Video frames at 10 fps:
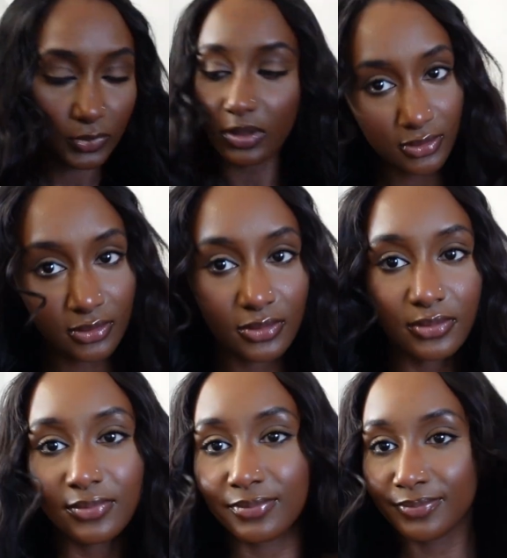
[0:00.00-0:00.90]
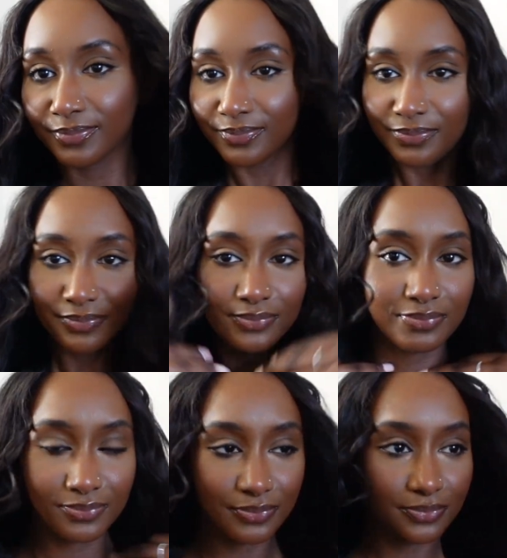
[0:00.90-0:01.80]
Okay, and then I
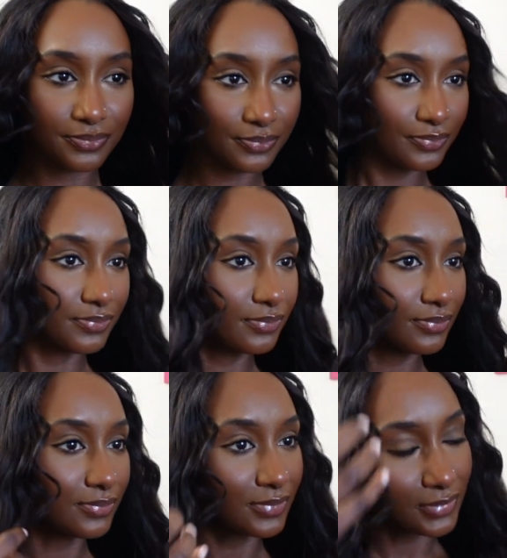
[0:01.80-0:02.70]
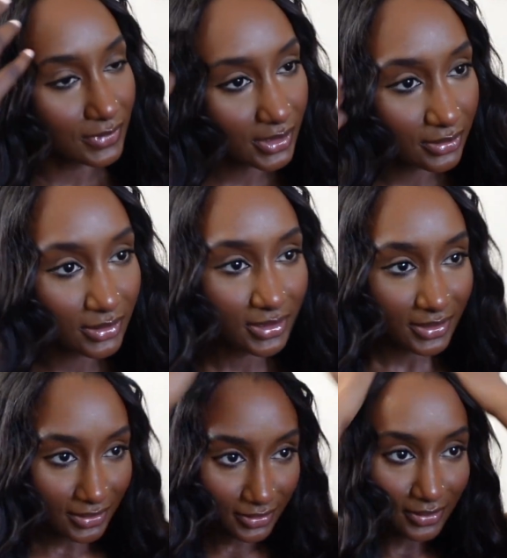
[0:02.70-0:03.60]
don't like brush it, I just kind of like
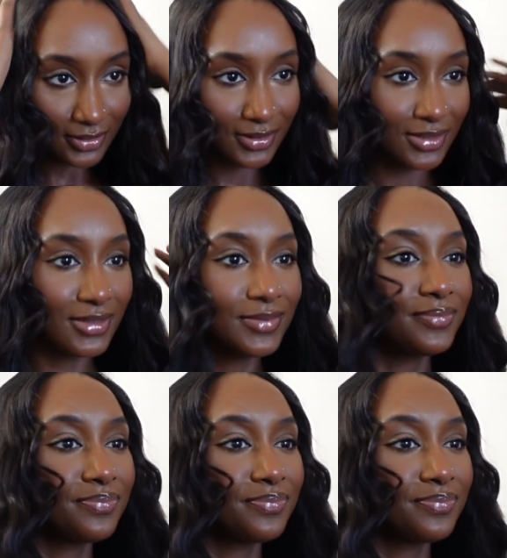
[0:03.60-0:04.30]
break the curls.